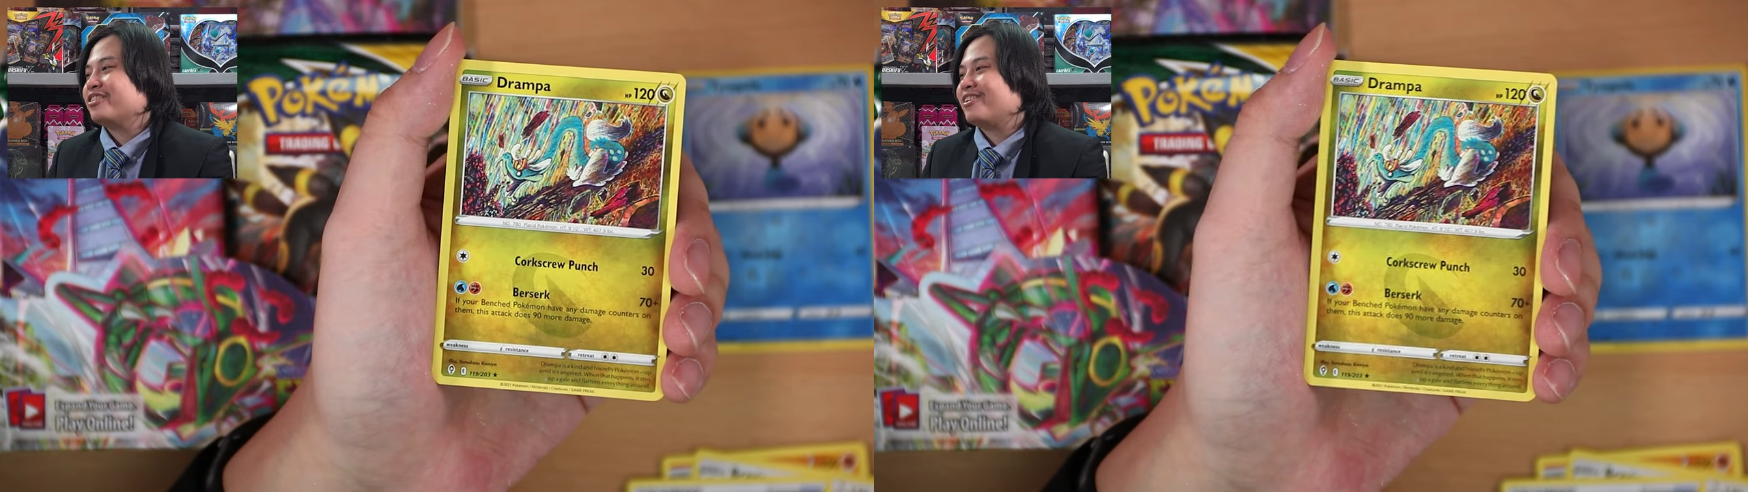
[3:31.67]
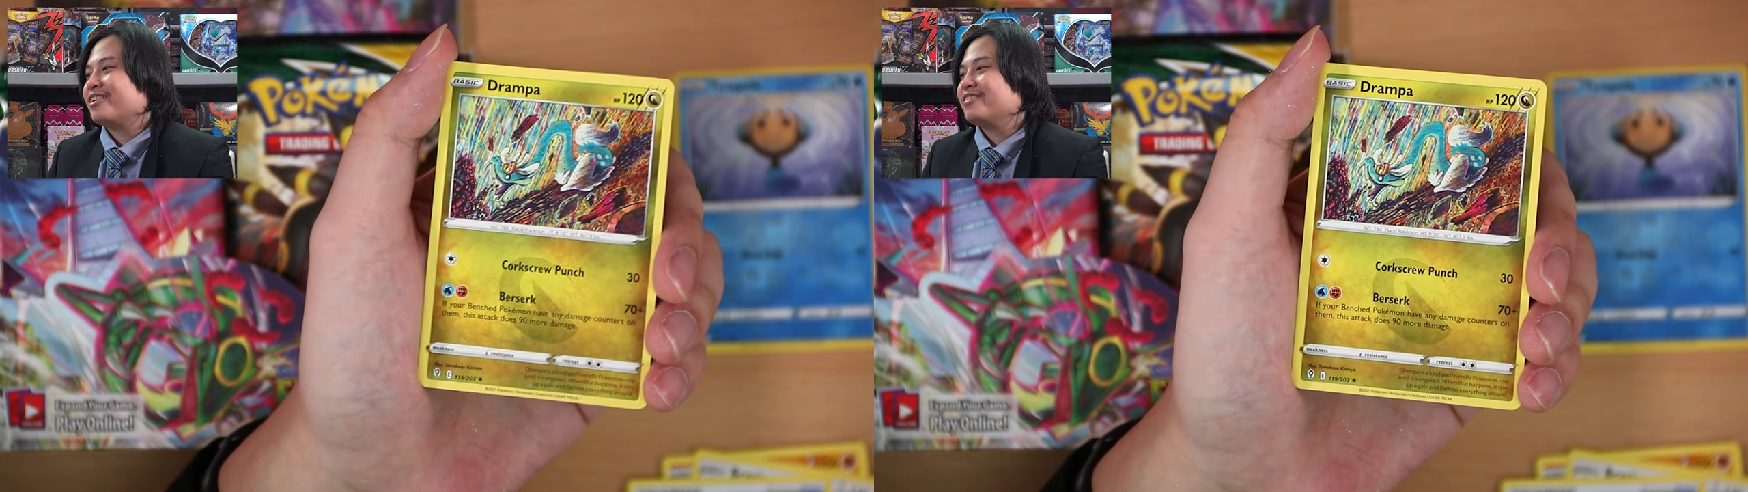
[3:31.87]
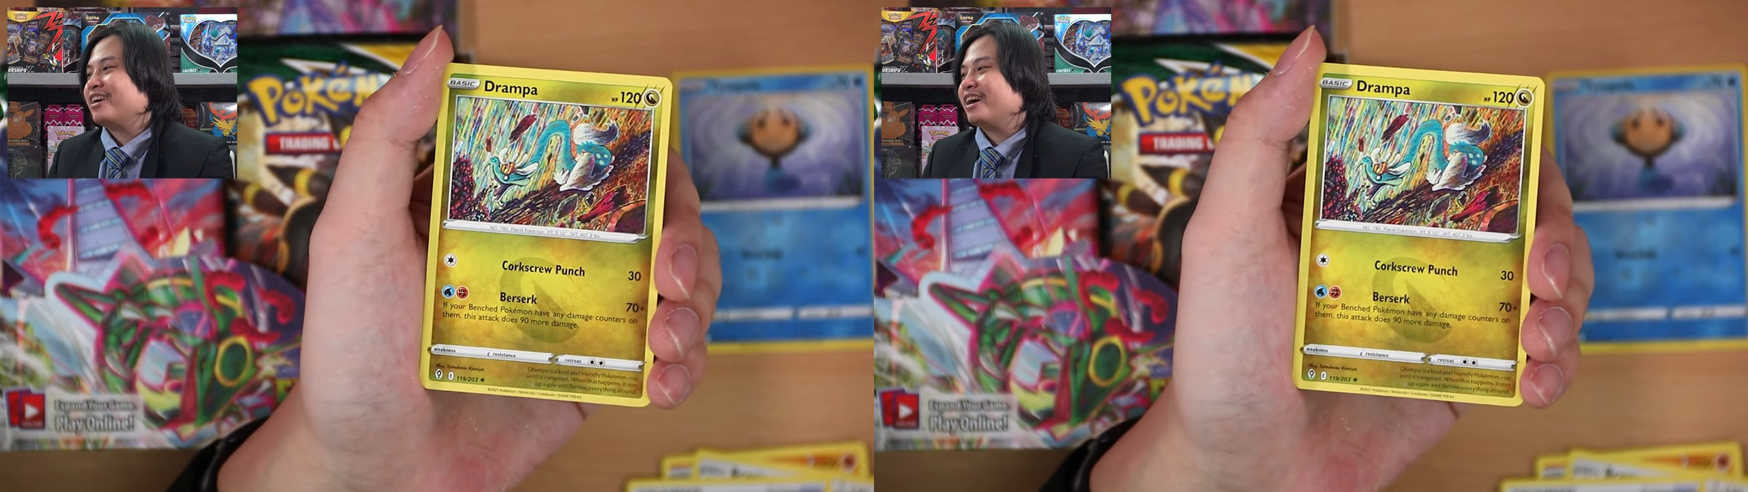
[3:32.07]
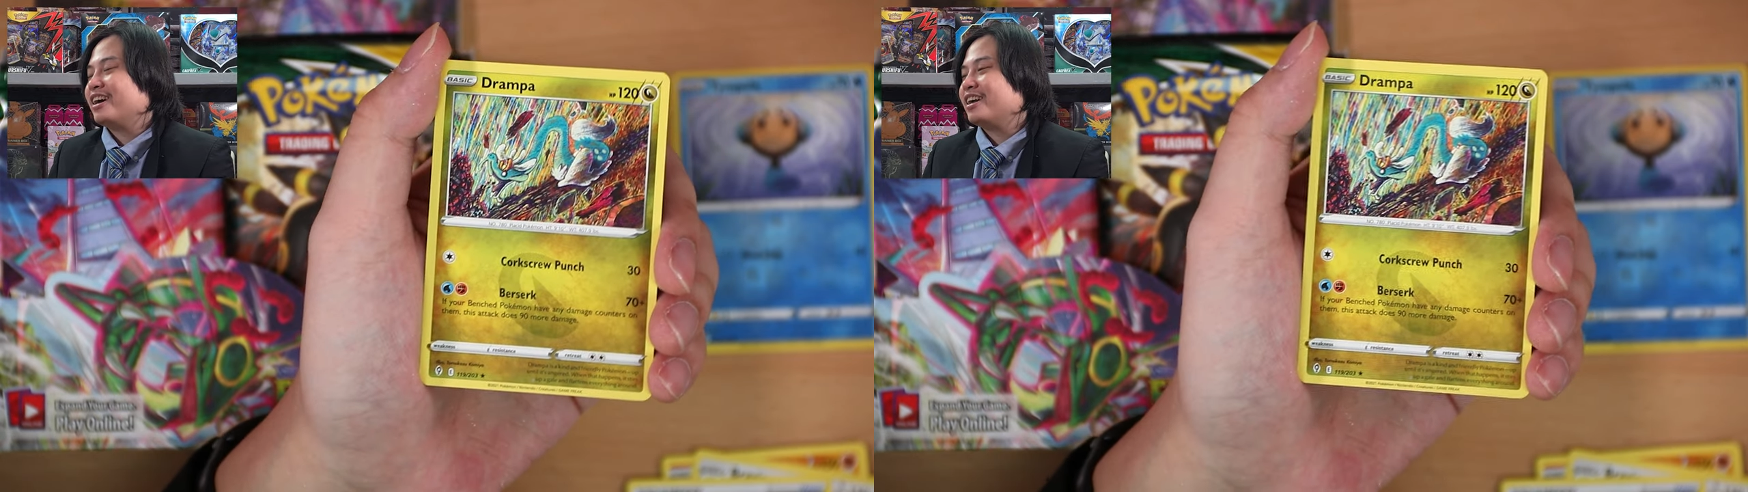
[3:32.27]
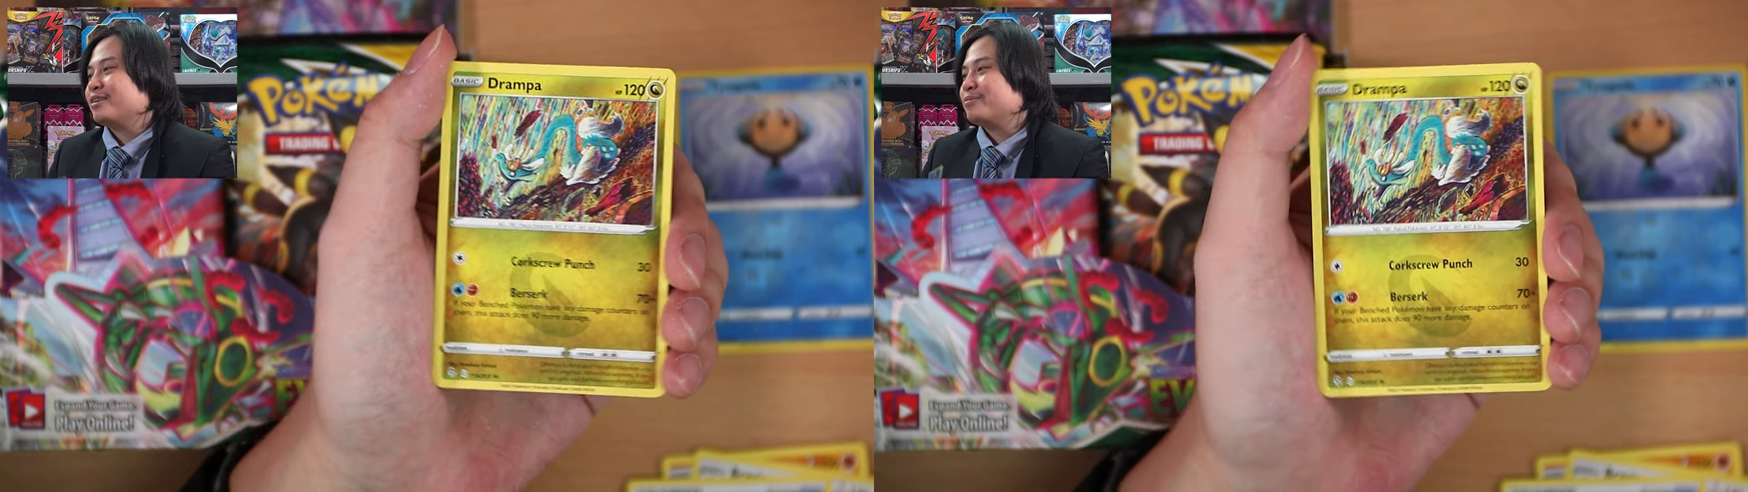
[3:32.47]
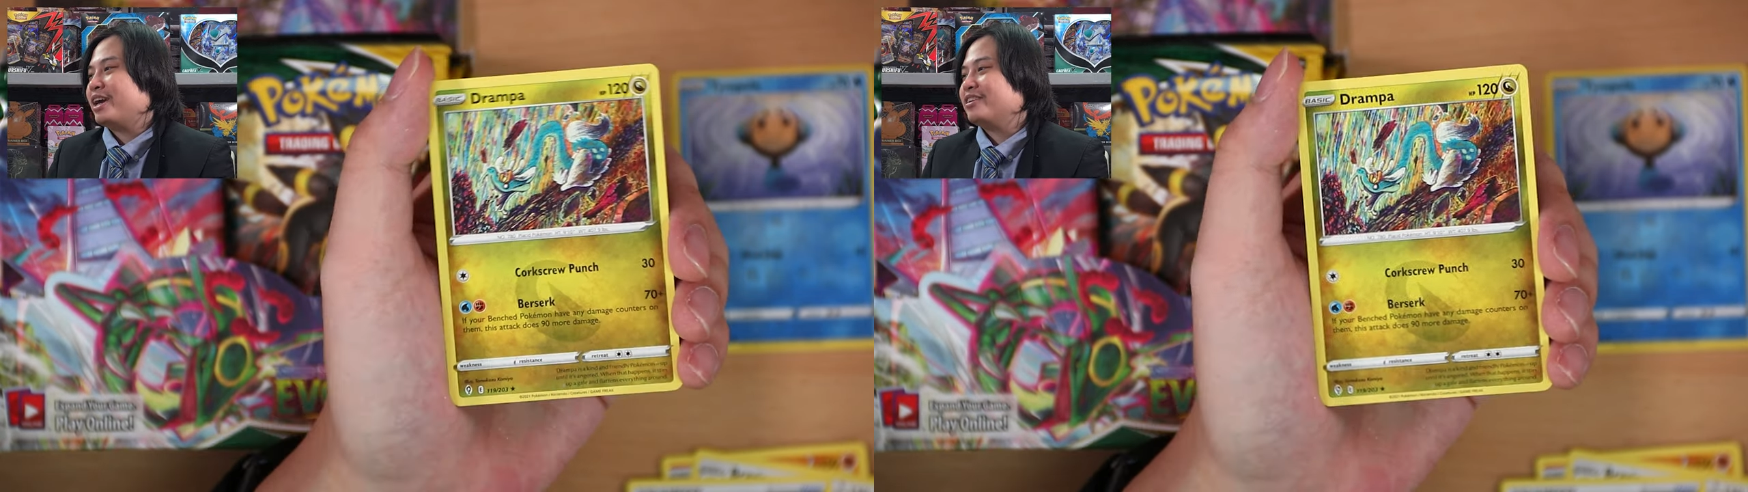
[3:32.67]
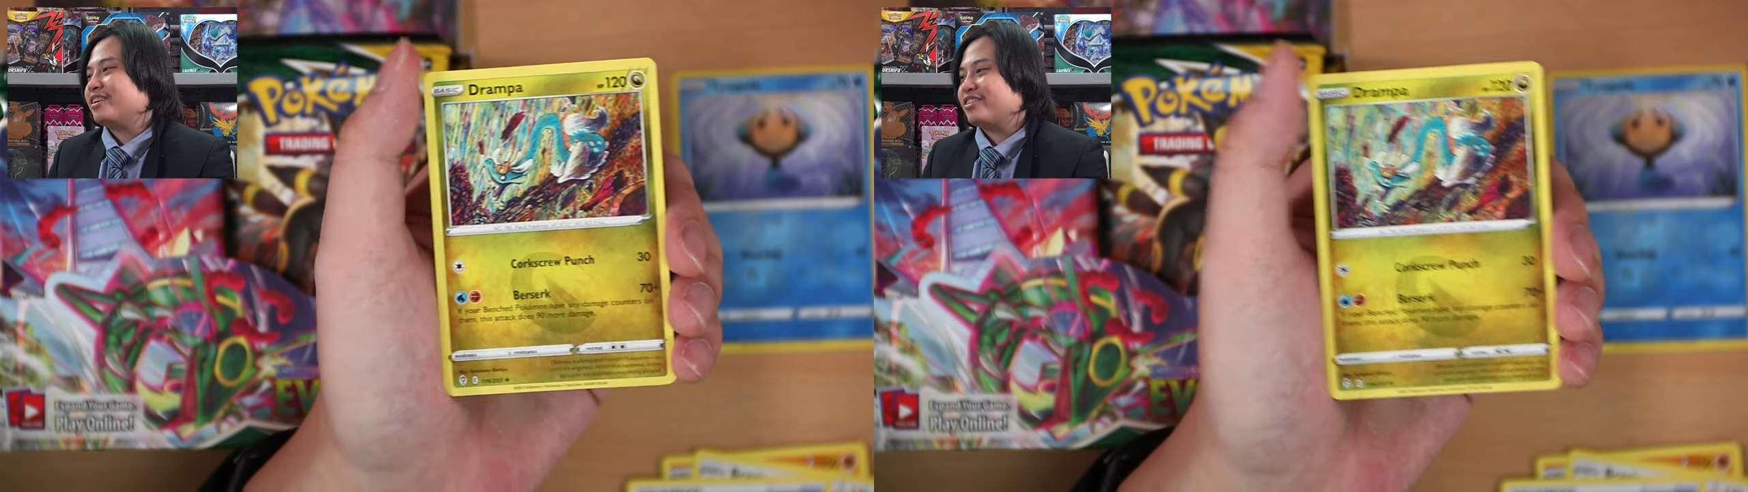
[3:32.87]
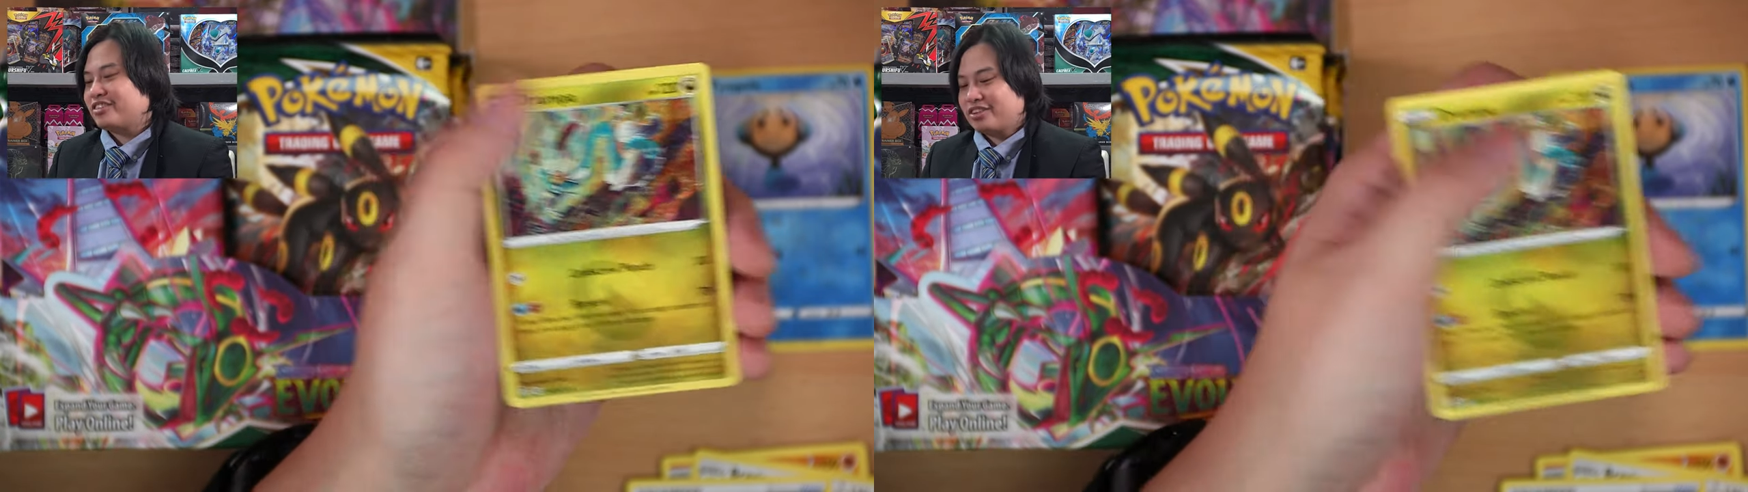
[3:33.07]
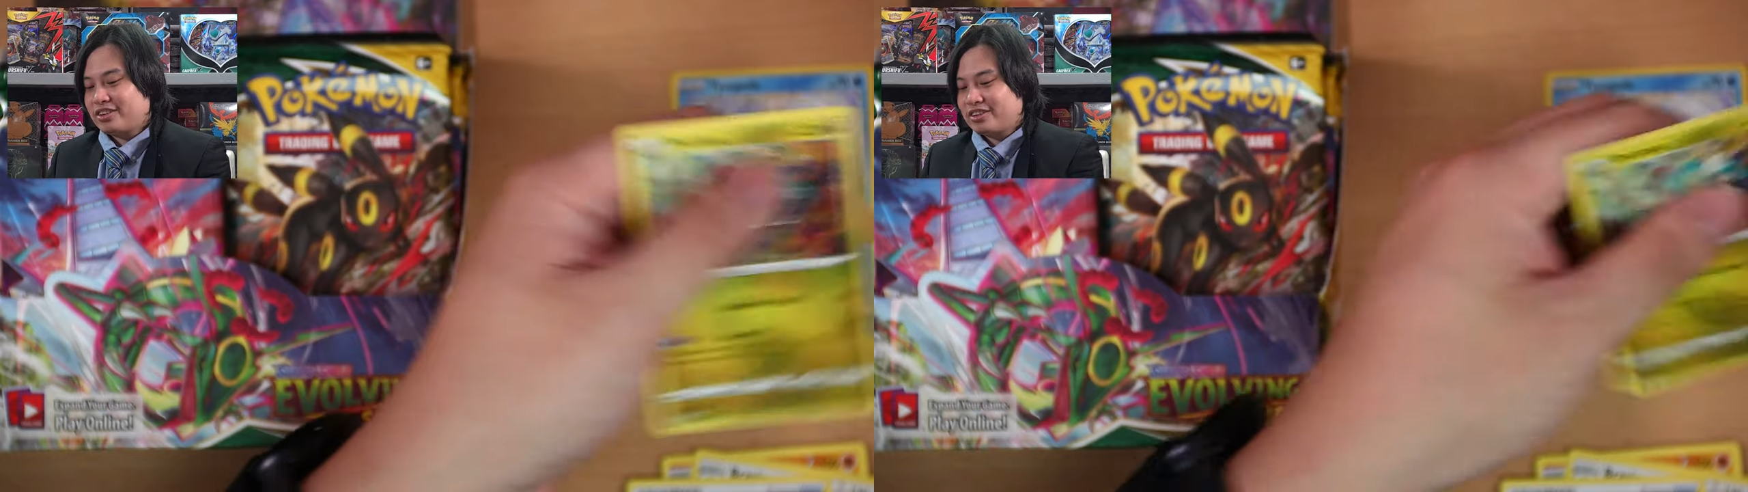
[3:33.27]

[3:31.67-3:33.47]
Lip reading: sort of paintings,